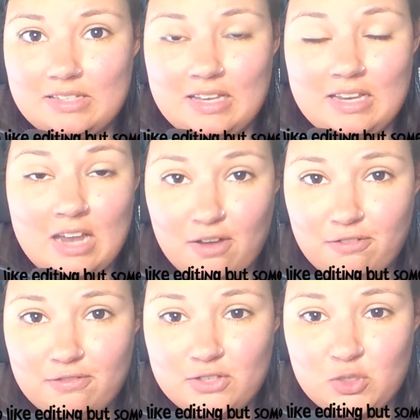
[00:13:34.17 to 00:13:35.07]
enough
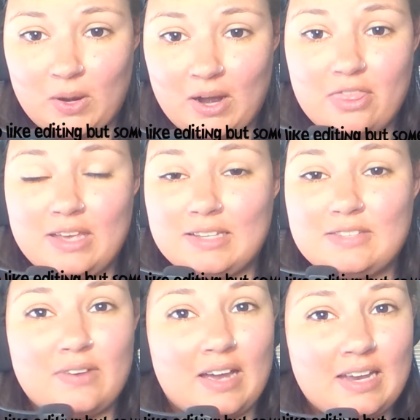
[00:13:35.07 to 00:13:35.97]
to where I think it's
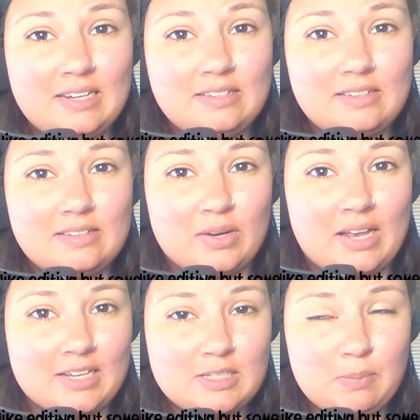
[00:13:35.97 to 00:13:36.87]
fine when I
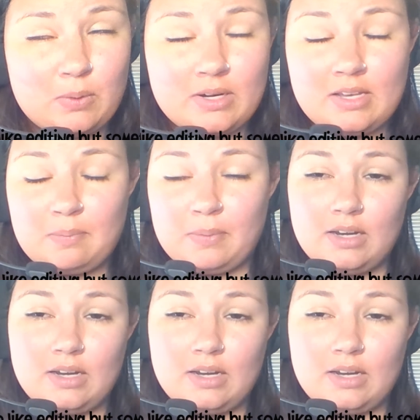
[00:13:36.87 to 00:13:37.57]
export it, but